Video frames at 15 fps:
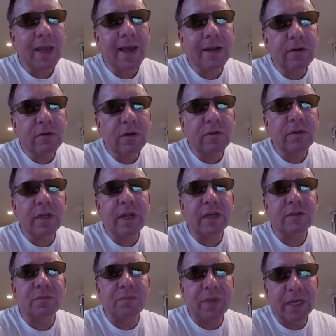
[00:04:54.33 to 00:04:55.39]
I don't know what the
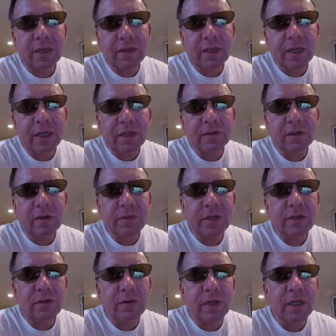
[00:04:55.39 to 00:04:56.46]
next big thing is I'll be
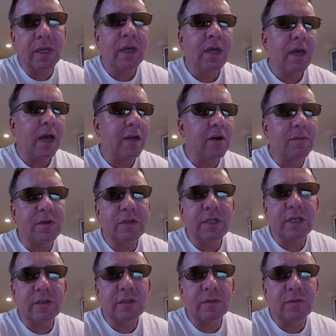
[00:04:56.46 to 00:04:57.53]
doing. I hope to
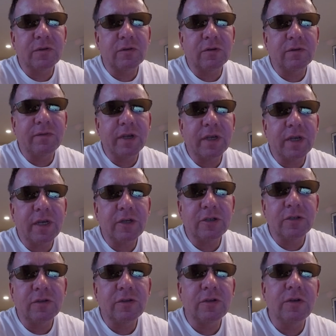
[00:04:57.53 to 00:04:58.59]
take some sort of
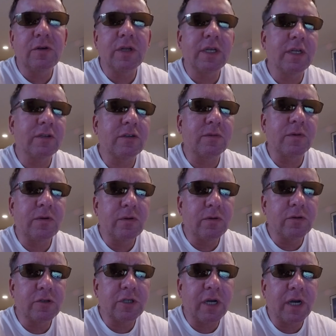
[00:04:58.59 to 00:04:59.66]
vacation soon and get some
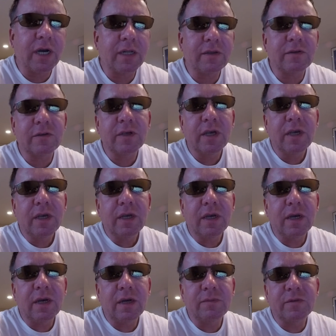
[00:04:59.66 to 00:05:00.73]
cool shots,
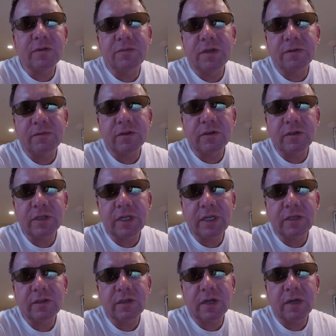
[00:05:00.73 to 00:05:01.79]
um, some different
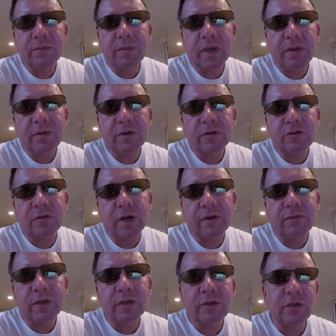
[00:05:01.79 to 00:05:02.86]
cities that I'm maybe
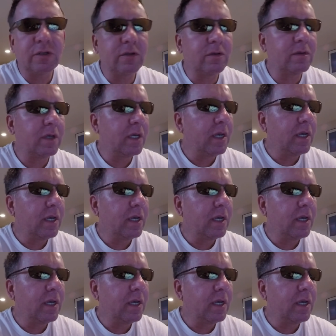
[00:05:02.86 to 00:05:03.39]
traveling to.